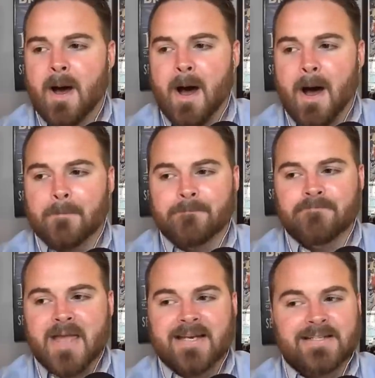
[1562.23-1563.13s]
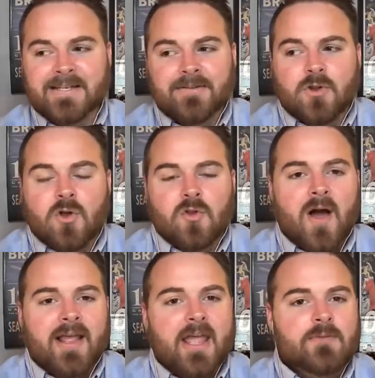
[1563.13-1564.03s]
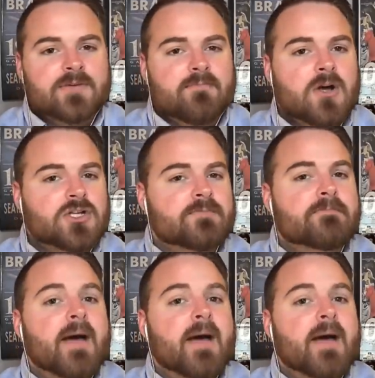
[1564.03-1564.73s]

And it didn't look like he was much